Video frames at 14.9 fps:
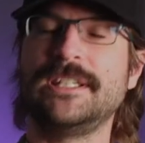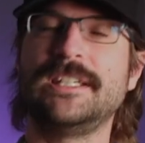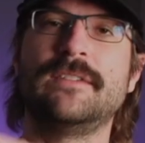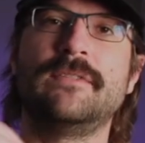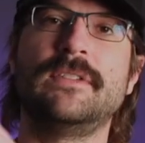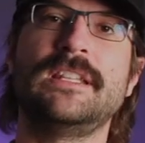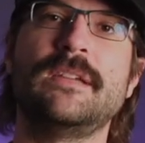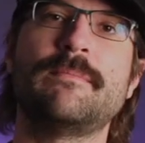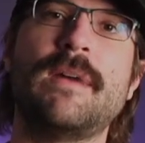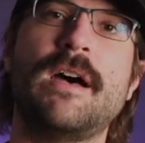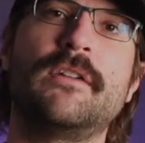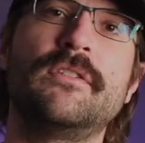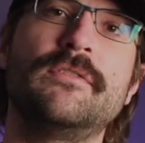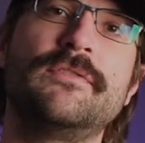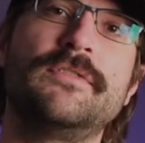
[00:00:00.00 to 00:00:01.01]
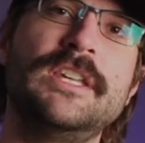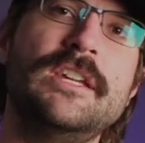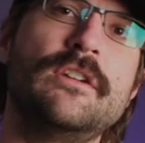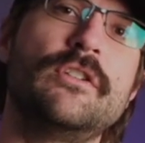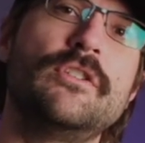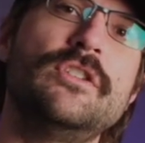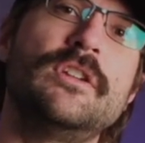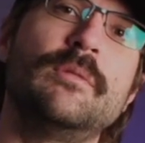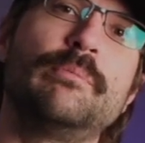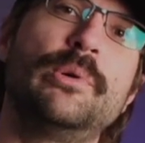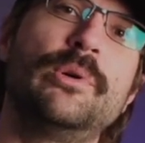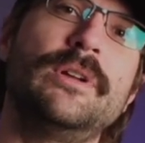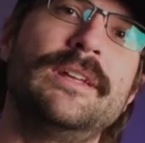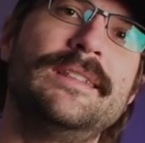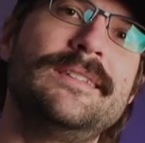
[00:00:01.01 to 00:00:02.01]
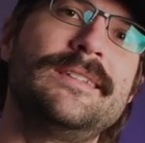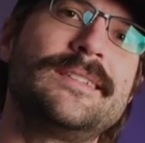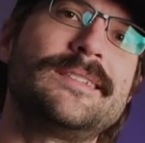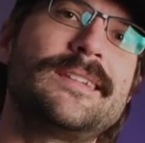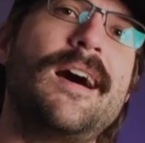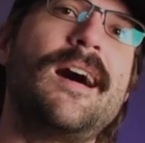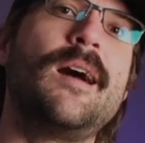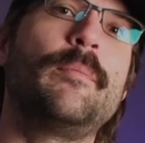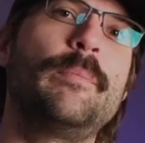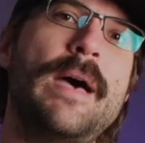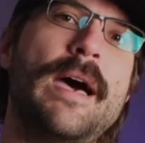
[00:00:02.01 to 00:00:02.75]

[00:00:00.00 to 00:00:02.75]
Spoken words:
given the amount of gear you can put in this top